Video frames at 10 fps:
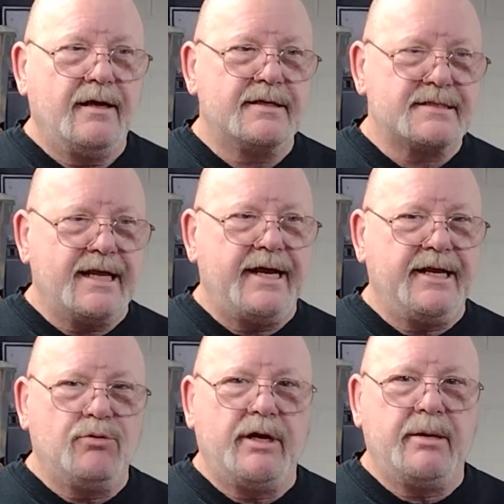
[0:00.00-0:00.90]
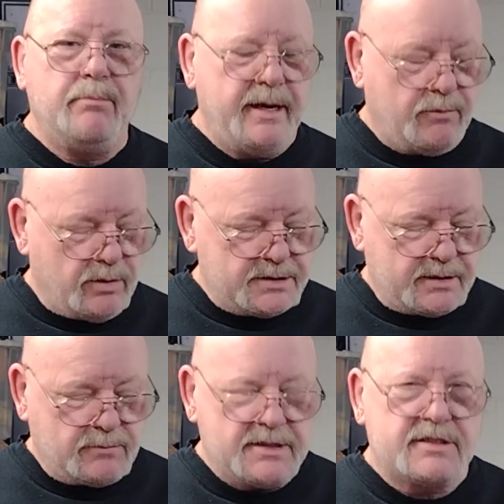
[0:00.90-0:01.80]
sliding quite a bit once
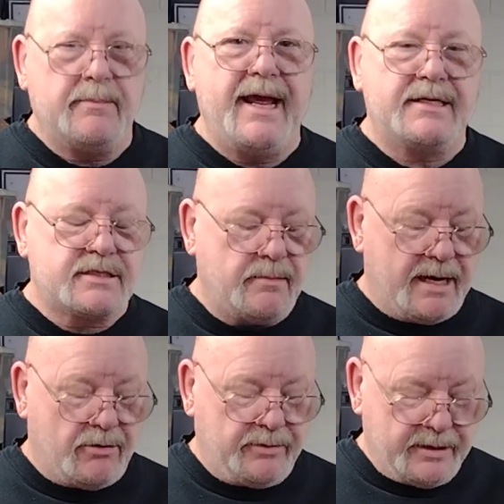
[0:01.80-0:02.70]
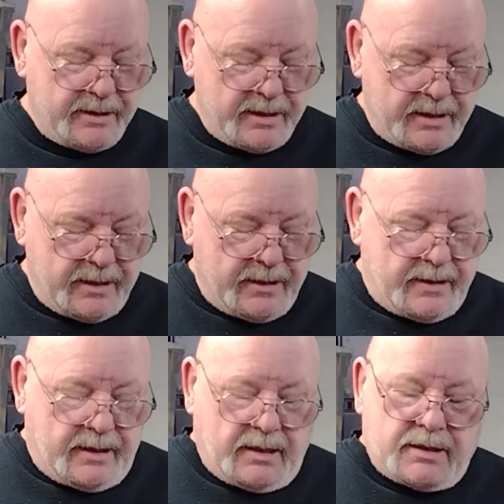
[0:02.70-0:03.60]
the mags come out.
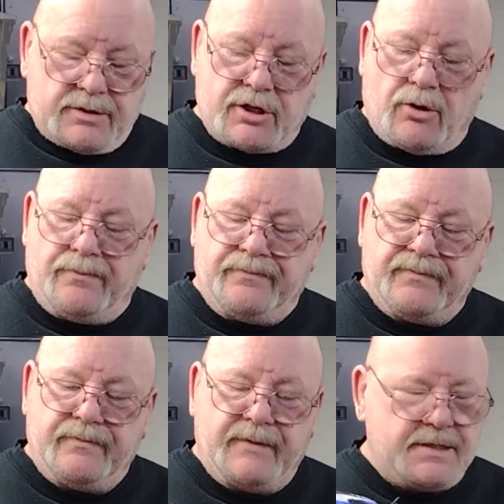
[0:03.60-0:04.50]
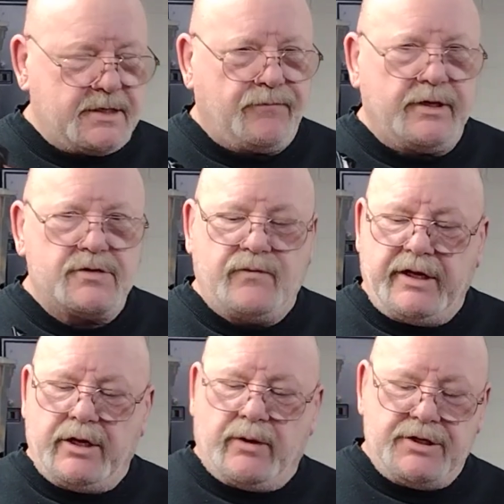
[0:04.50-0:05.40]
So that's it for this
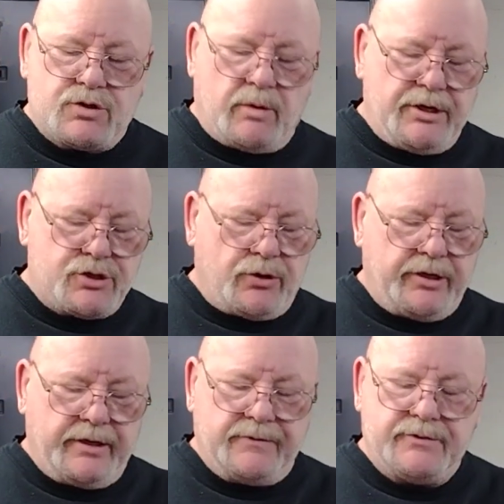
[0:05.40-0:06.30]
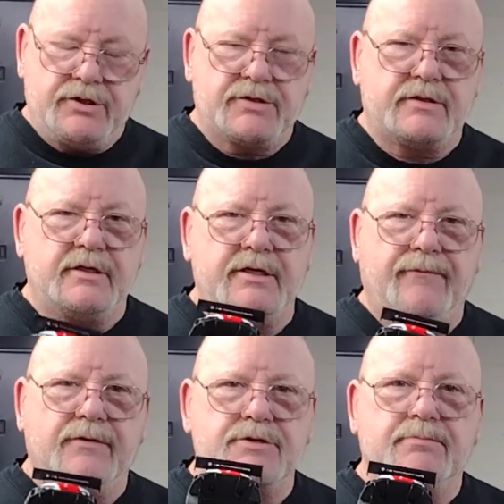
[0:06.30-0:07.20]
video. I just wanted to show you just the
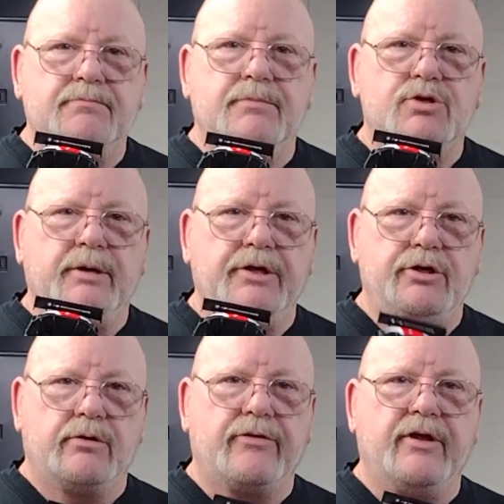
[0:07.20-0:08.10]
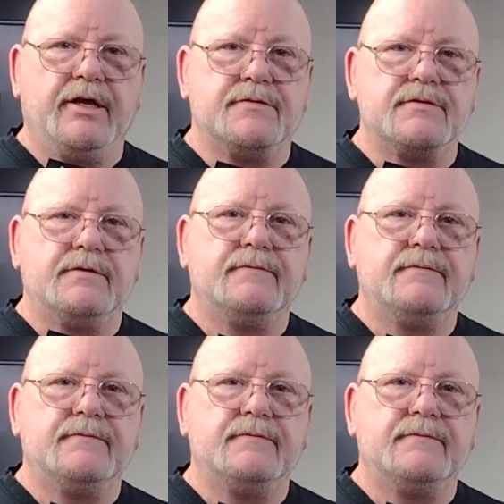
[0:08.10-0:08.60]
difference between the urethanes.